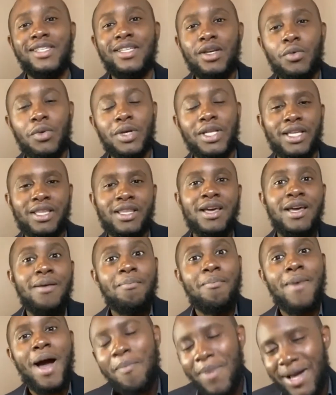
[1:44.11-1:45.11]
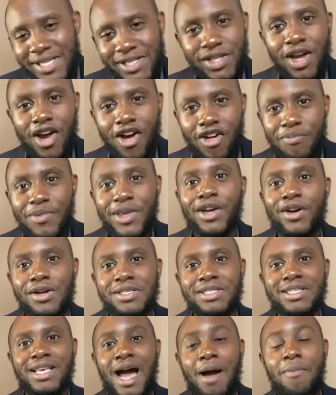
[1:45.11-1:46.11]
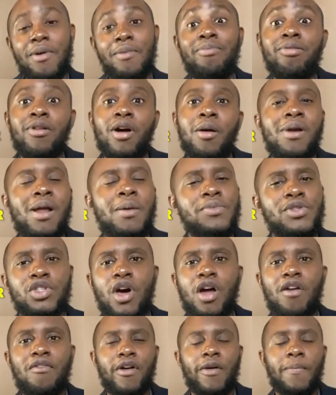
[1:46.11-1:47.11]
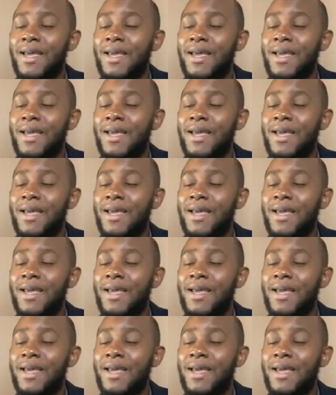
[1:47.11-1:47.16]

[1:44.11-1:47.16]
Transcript: deal with it by myself because I'm a problem solver.